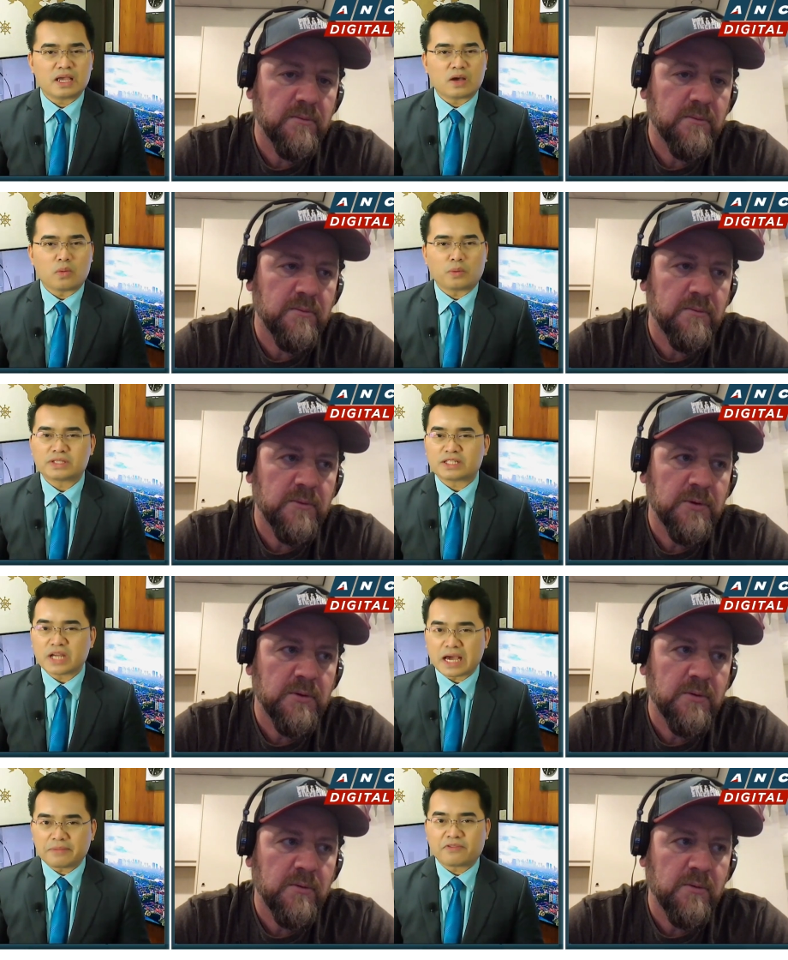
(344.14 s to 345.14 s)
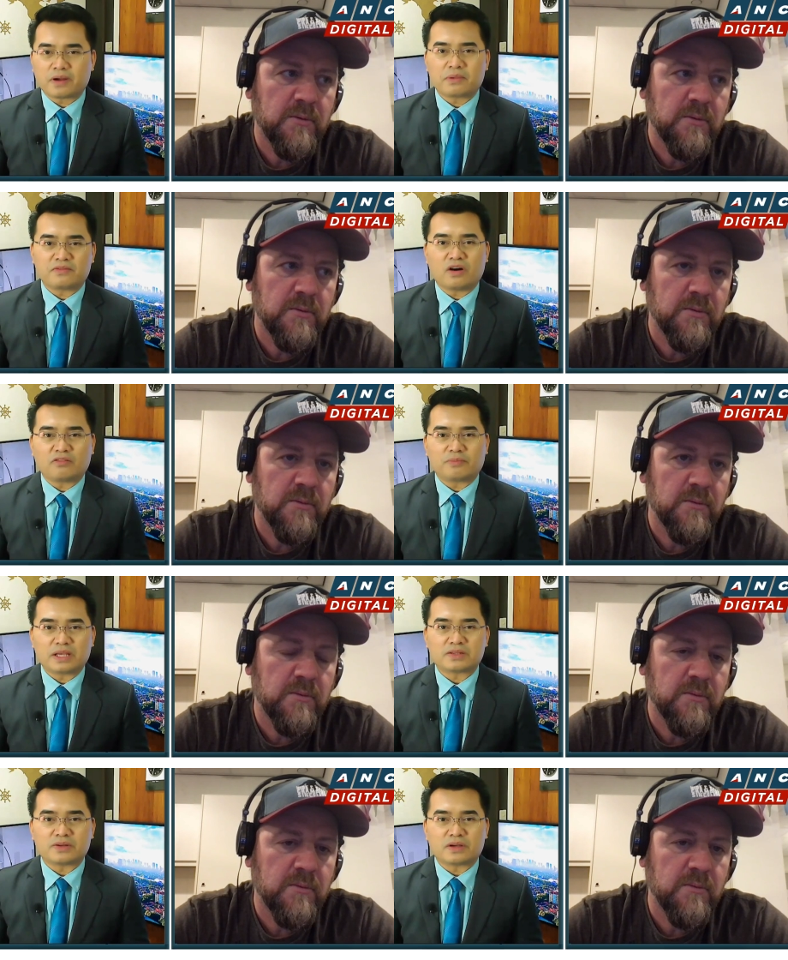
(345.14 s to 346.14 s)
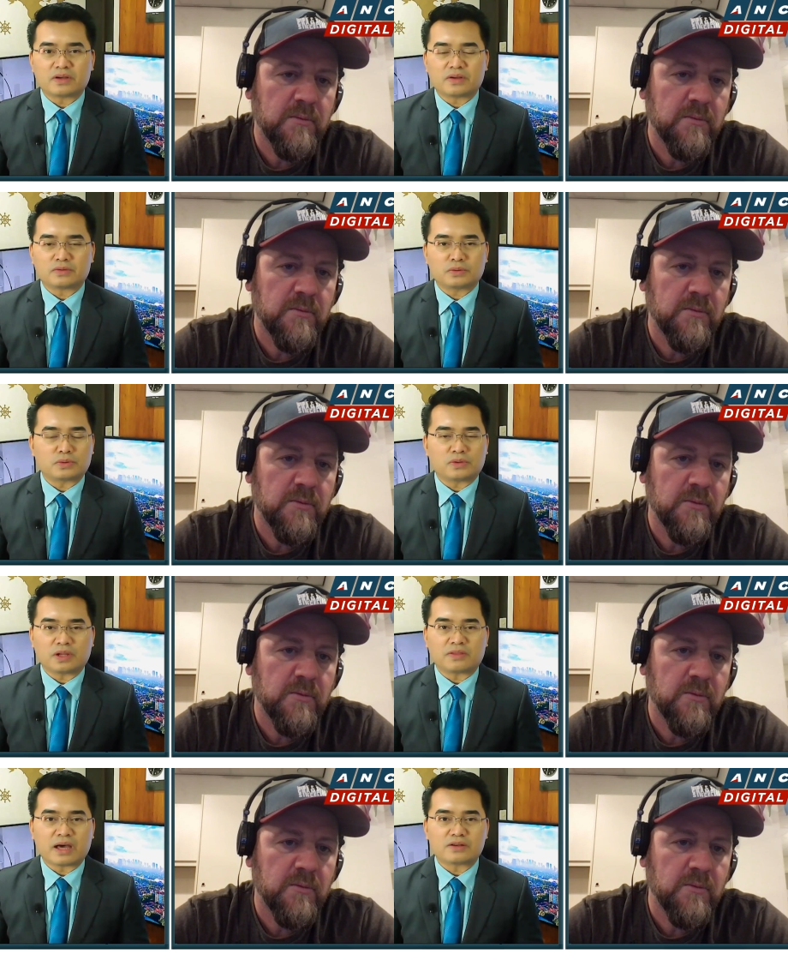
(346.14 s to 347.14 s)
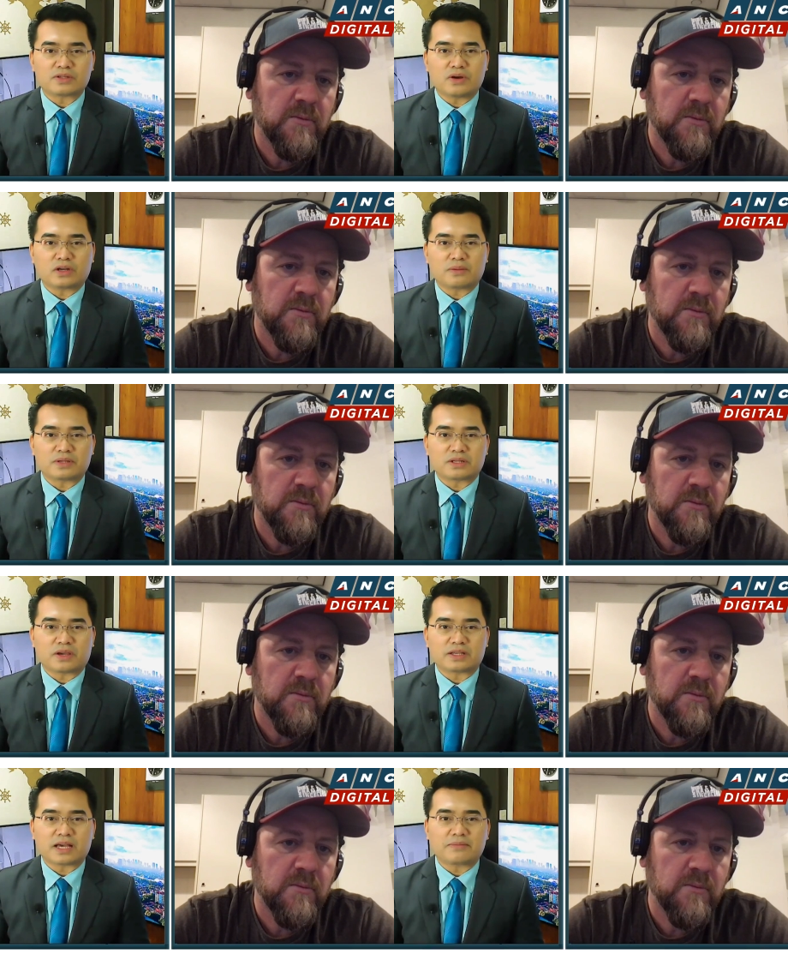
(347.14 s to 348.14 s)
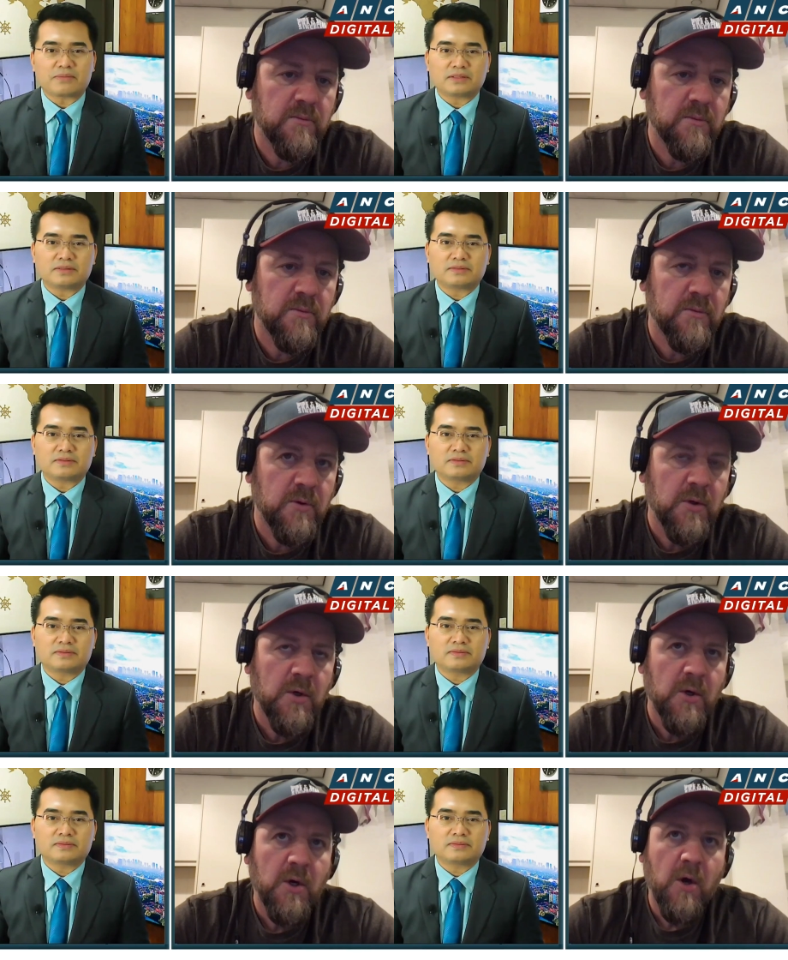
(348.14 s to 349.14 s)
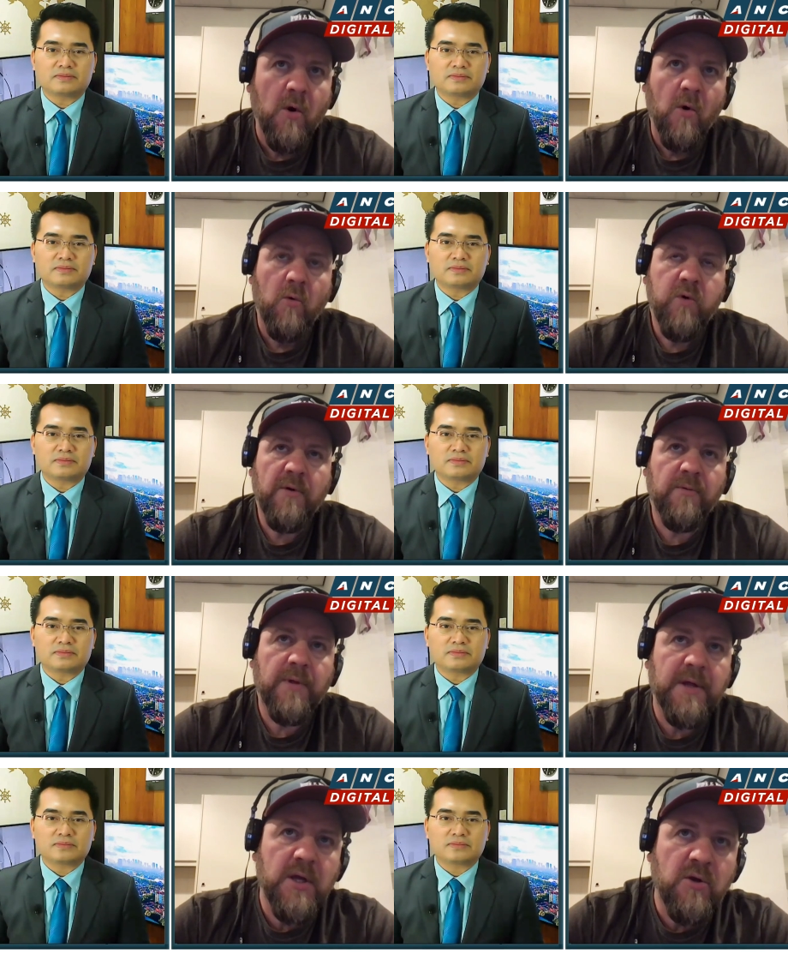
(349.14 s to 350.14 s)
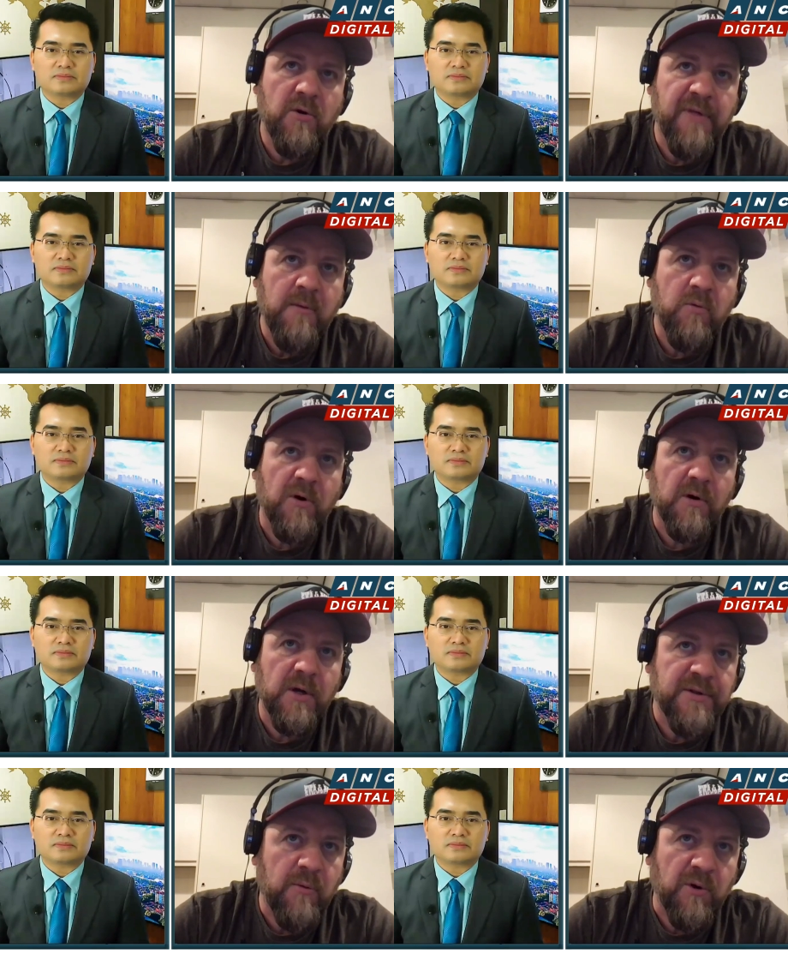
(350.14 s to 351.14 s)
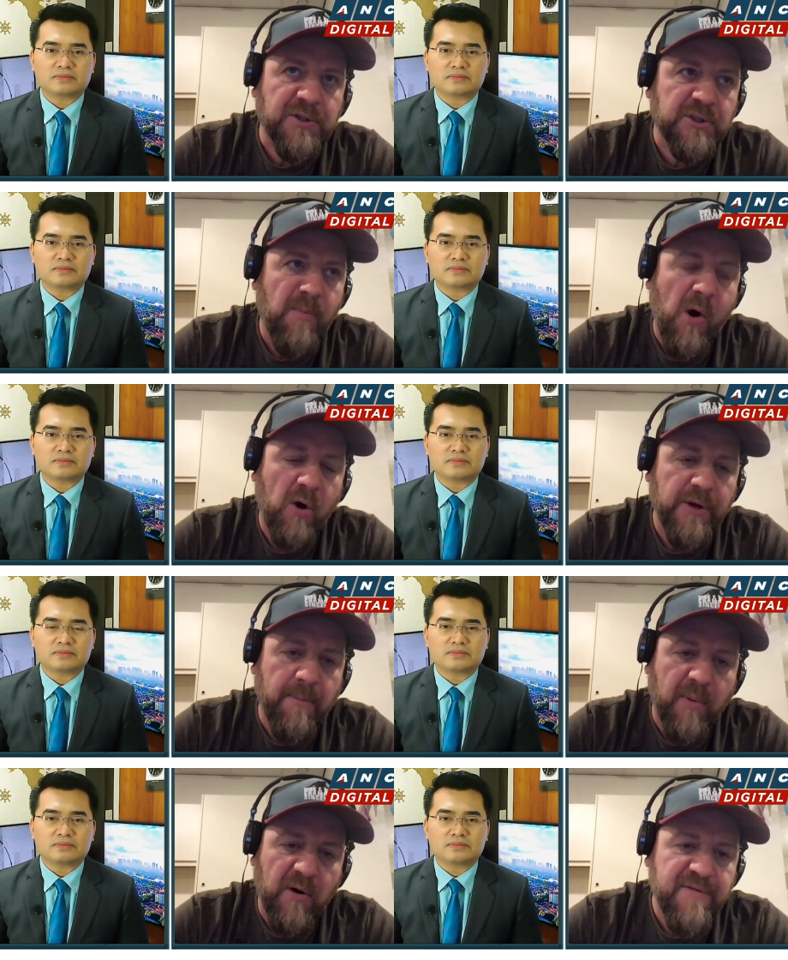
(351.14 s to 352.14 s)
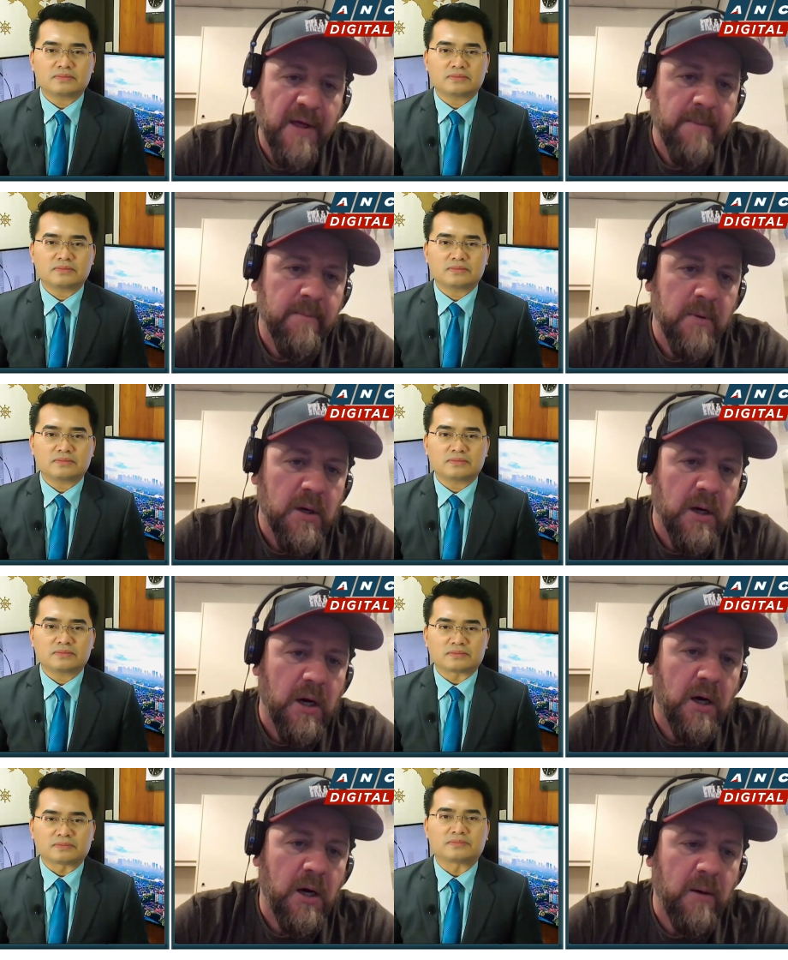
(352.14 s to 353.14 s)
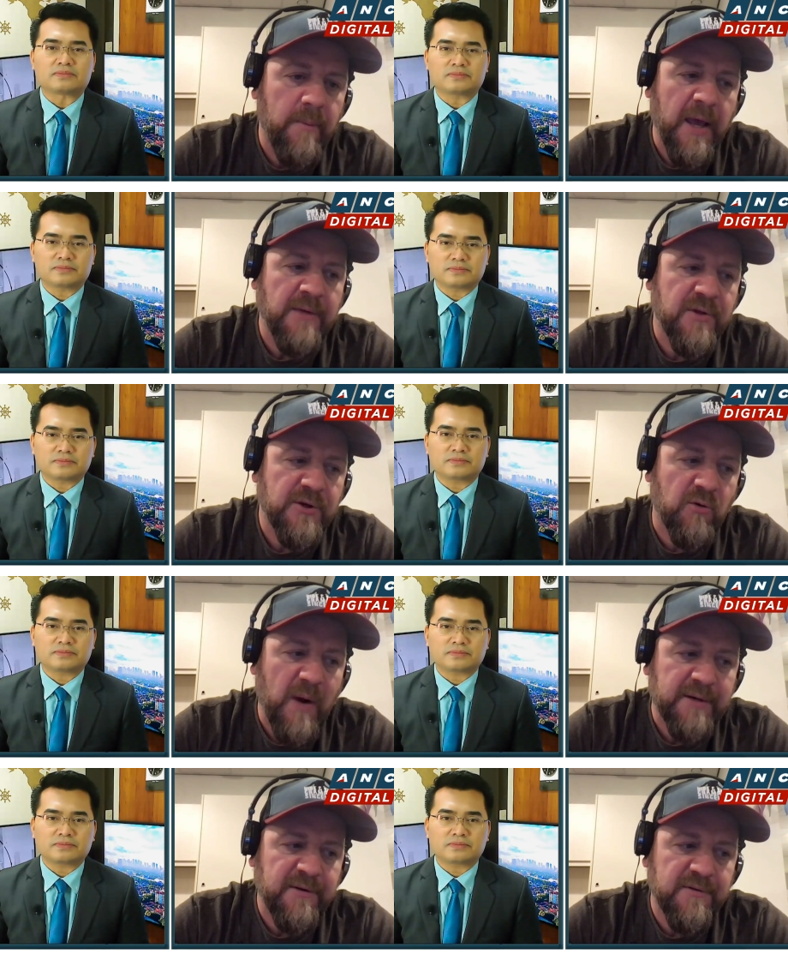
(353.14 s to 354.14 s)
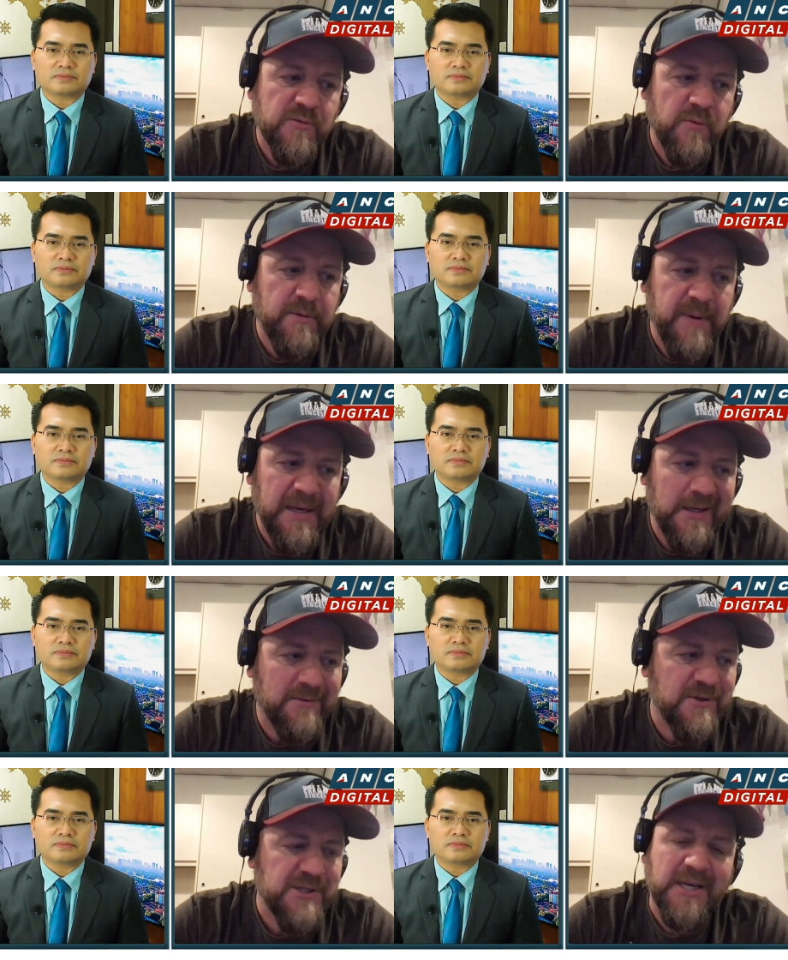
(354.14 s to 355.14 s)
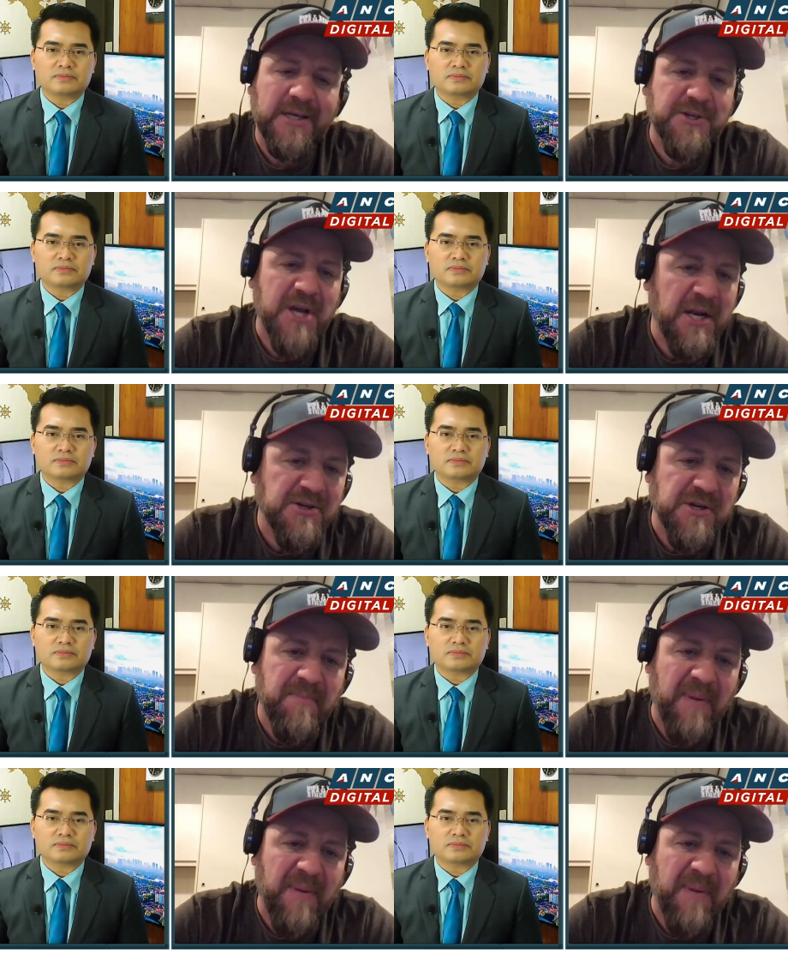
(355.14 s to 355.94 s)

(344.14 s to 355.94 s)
Speaker 1: What was the time frame involved based on the two to three thousand documents that you examined? Well,
Speaker 2: you know, they were there were a small number of them, um, mm-hmm. and the directives would be just like a change in